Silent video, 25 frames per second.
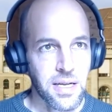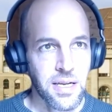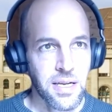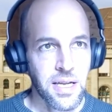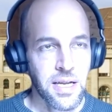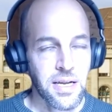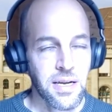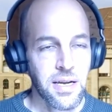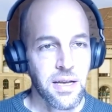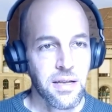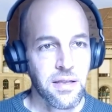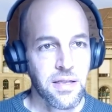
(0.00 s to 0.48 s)

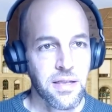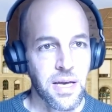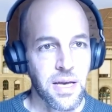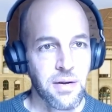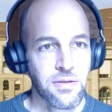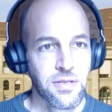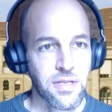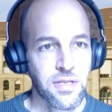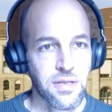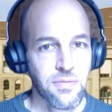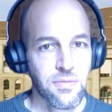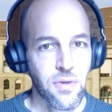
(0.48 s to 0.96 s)
nearly
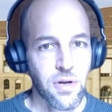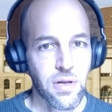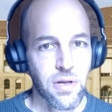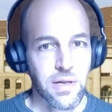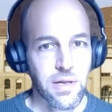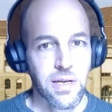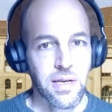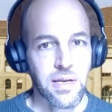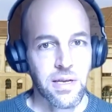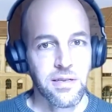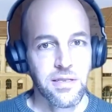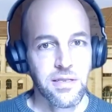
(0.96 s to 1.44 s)
1,000
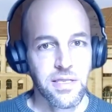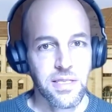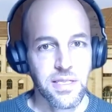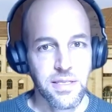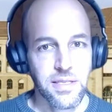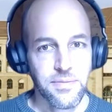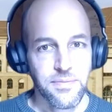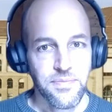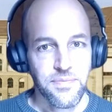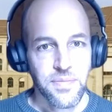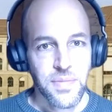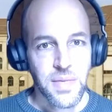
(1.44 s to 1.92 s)
model
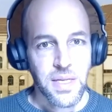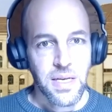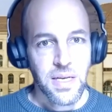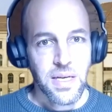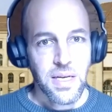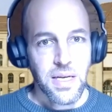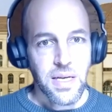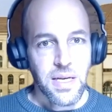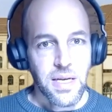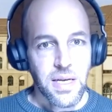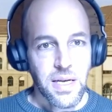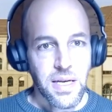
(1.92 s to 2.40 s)
years,
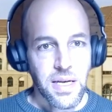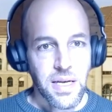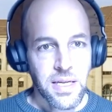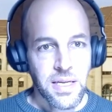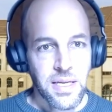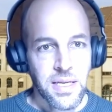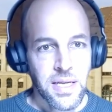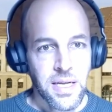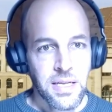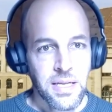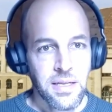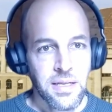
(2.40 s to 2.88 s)

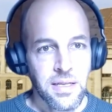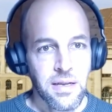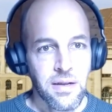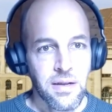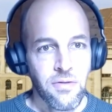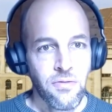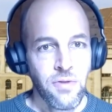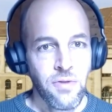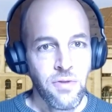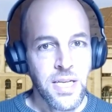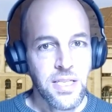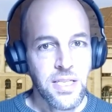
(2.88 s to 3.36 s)
and then
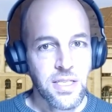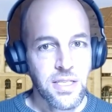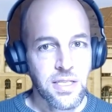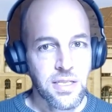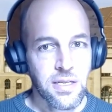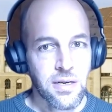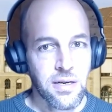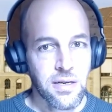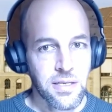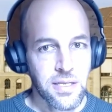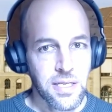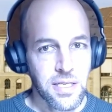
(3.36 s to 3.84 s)

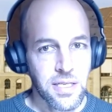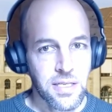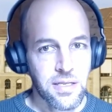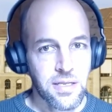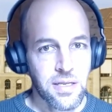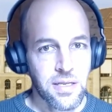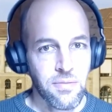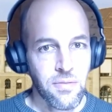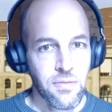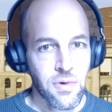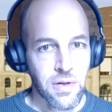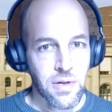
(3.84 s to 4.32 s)
restarted
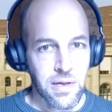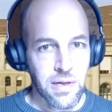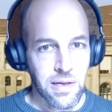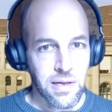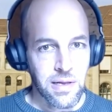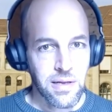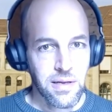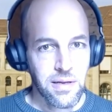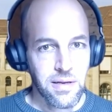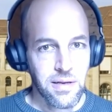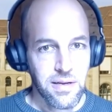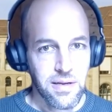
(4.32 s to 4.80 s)
the
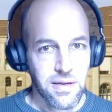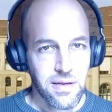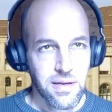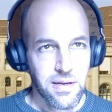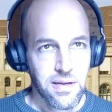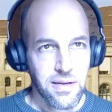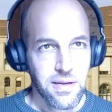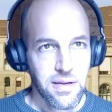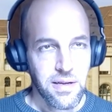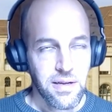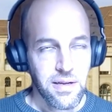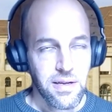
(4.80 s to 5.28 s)
model
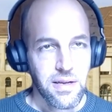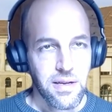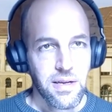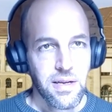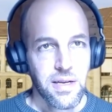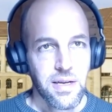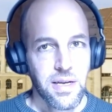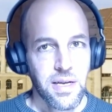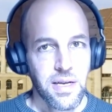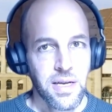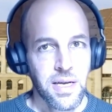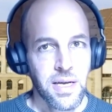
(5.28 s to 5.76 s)

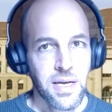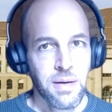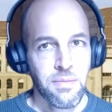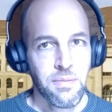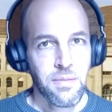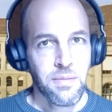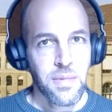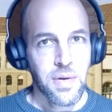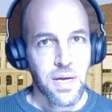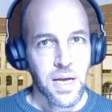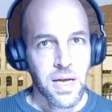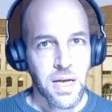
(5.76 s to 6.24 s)
a
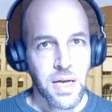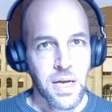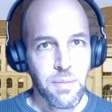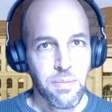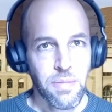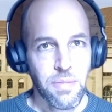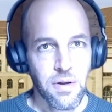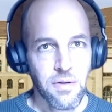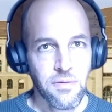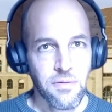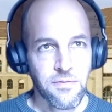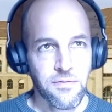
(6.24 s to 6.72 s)

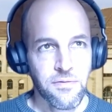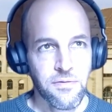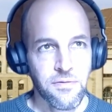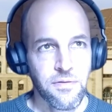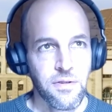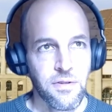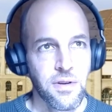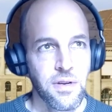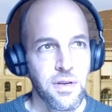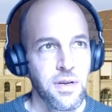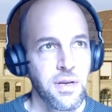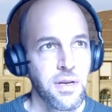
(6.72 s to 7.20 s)
couple
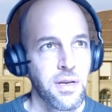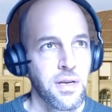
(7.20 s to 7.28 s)
of